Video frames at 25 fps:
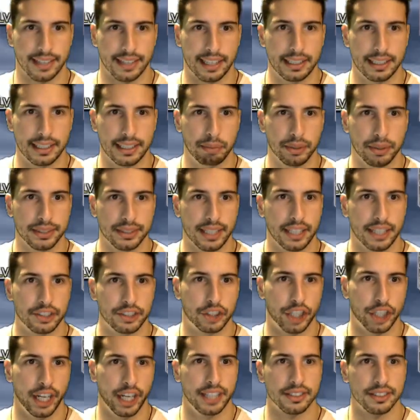percent
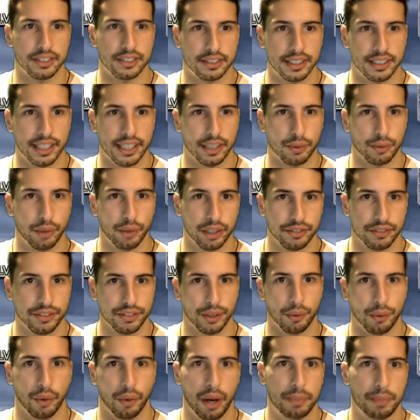chance to get one of their
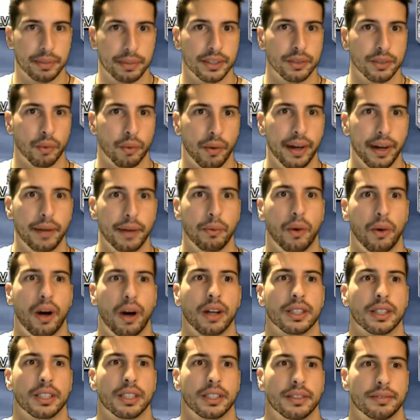weapon. Why
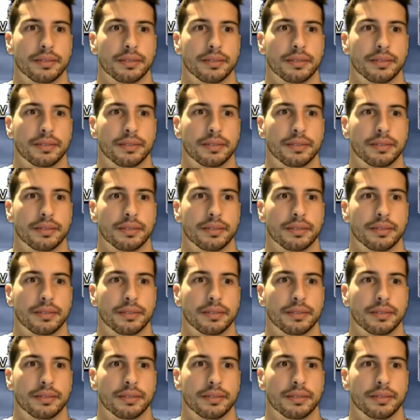Waka?